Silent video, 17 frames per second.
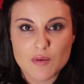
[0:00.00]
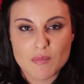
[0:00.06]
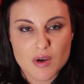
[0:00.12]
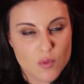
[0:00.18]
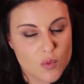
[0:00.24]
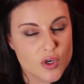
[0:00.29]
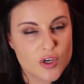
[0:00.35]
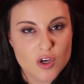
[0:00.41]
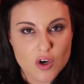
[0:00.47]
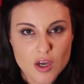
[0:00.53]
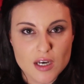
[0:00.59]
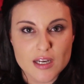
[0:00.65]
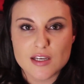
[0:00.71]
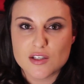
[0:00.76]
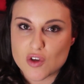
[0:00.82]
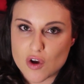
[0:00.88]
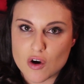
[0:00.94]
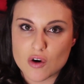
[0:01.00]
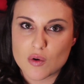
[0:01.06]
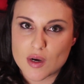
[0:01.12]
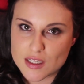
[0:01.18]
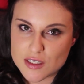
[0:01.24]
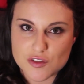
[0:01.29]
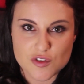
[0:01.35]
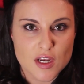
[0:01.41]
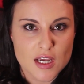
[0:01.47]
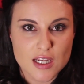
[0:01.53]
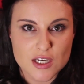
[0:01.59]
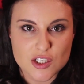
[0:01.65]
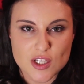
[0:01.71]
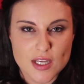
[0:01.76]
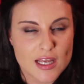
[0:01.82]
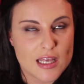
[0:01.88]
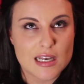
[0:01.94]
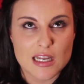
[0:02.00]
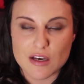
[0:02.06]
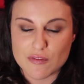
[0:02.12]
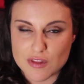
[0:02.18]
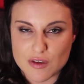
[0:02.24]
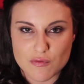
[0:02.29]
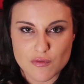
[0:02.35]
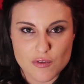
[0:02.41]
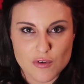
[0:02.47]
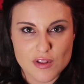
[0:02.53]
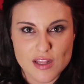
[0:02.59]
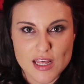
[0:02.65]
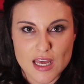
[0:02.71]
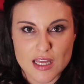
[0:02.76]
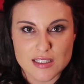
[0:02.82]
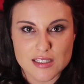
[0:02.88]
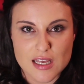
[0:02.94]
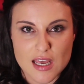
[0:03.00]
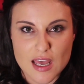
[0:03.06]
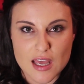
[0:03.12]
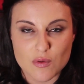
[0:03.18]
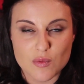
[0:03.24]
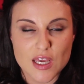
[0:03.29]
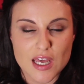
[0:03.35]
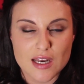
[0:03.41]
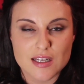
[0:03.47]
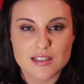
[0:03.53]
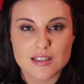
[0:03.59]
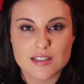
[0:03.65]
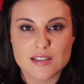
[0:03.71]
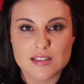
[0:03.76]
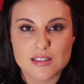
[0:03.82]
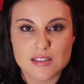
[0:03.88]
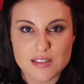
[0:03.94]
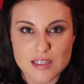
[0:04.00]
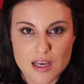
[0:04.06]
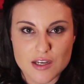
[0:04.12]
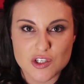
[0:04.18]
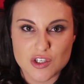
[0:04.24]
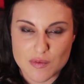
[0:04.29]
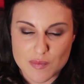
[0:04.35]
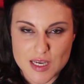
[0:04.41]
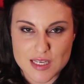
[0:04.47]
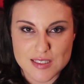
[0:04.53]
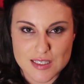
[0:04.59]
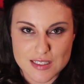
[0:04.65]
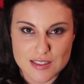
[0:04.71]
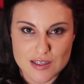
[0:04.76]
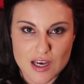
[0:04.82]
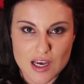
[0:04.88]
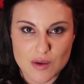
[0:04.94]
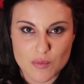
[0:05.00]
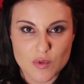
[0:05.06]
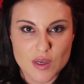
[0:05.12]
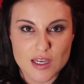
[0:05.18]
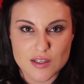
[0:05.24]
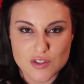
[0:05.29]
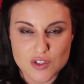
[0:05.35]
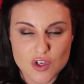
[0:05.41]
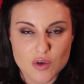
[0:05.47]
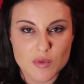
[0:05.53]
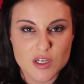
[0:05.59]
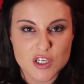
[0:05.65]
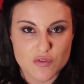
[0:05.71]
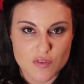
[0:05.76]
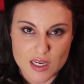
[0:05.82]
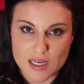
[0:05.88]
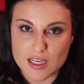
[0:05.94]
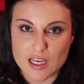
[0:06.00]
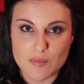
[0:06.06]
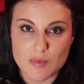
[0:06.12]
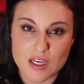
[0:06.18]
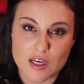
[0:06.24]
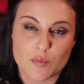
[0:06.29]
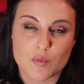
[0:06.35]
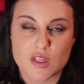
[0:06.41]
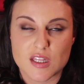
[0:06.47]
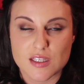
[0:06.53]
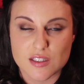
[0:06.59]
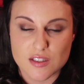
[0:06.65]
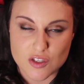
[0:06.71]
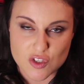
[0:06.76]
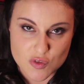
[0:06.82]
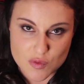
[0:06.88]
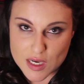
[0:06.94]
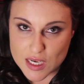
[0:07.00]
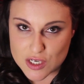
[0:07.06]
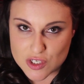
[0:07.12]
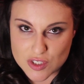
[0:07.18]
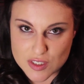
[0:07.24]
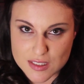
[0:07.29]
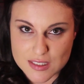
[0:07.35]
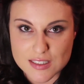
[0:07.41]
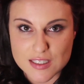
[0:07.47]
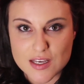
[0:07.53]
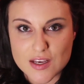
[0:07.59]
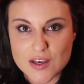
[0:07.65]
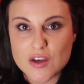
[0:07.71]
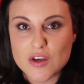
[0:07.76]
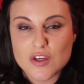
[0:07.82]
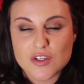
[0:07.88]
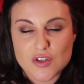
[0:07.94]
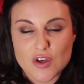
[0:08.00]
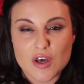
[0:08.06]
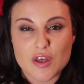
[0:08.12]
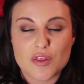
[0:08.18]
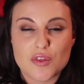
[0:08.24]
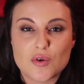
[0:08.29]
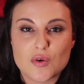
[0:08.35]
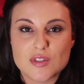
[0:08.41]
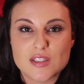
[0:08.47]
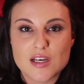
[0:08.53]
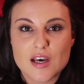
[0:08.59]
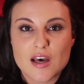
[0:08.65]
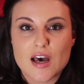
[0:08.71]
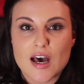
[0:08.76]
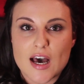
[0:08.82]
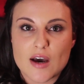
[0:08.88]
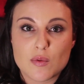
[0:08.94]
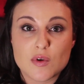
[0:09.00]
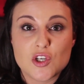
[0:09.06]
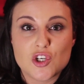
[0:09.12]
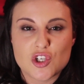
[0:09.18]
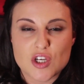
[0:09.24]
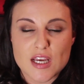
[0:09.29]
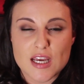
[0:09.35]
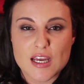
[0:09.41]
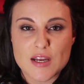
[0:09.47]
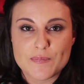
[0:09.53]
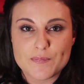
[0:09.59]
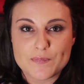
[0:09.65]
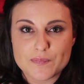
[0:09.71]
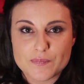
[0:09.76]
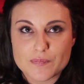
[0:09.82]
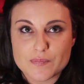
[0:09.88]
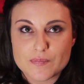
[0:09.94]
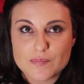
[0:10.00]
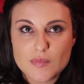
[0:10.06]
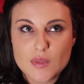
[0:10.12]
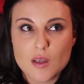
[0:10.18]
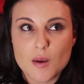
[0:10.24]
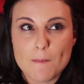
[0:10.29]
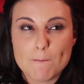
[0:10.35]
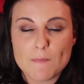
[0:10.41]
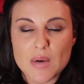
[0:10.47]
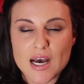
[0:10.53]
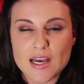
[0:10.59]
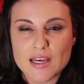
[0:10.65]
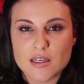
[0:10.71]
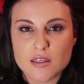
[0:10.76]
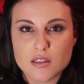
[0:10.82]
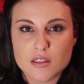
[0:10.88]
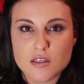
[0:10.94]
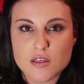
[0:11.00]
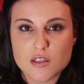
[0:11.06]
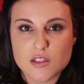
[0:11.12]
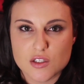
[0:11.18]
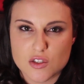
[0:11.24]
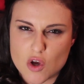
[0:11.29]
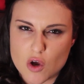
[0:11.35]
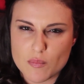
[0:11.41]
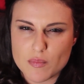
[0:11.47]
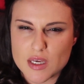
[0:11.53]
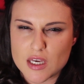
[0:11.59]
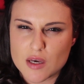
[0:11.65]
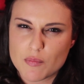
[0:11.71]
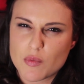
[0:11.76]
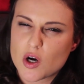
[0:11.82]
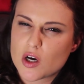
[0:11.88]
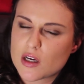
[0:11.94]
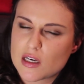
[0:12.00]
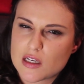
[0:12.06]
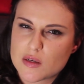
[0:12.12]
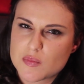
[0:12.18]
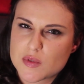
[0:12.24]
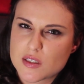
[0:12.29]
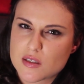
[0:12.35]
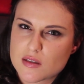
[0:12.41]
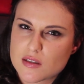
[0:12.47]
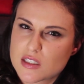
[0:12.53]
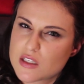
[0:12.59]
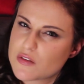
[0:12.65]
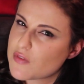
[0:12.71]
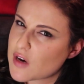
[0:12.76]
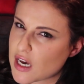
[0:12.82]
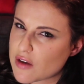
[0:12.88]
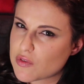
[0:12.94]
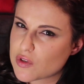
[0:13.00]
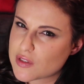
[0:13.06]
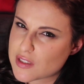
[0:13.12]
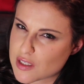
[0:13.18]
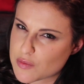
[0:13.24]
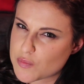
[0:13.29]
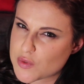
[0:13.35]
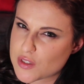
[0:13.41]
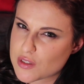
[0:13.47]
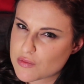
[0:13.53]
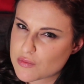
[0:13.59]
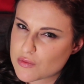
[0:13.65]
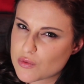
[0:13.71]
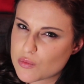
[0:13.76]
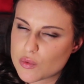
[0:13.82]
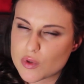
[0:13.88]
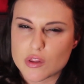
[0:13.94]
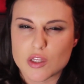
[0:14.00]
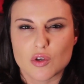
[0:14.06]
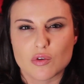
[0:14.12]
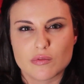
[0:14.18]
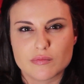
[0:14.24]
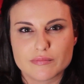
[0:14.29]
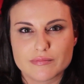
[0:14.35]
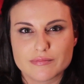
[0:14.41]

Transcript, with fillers: my work colleagues are quite strange and I love them for that, and we had such an amazing time. We had so much fun coming up with these situations. So I thought I would share my zombie apocalypse survival tips with you.